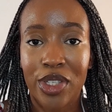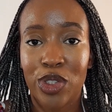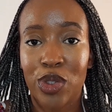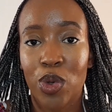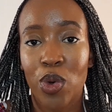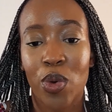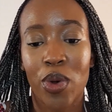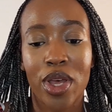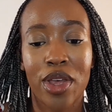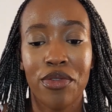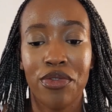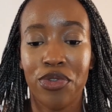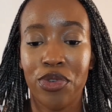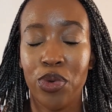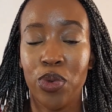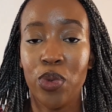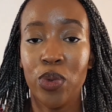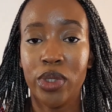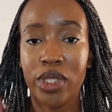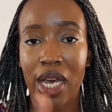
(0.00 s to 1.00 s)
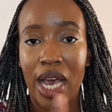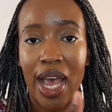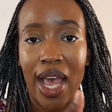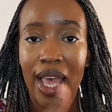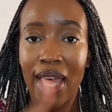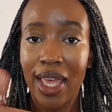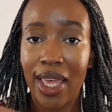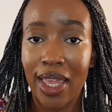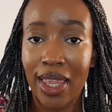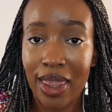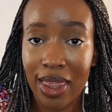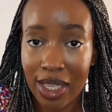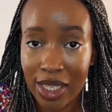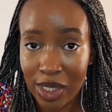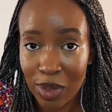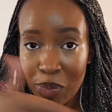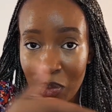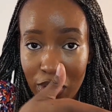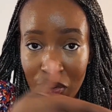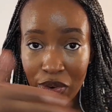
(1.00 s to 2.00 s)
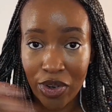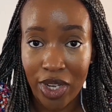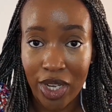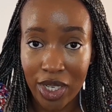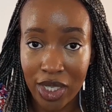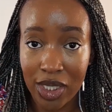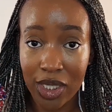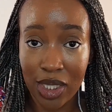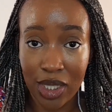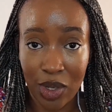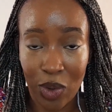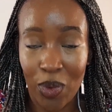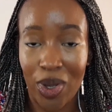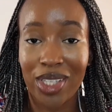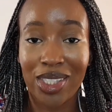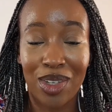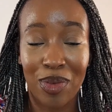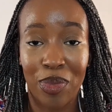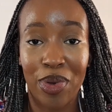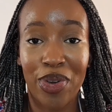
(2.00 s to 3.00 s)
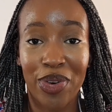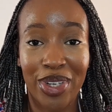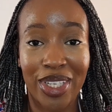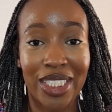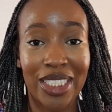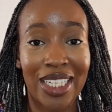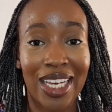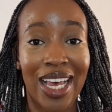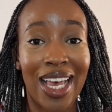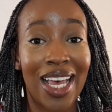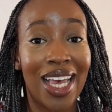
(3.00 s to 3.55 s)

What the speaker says: So if you die in this period, in the waiting period,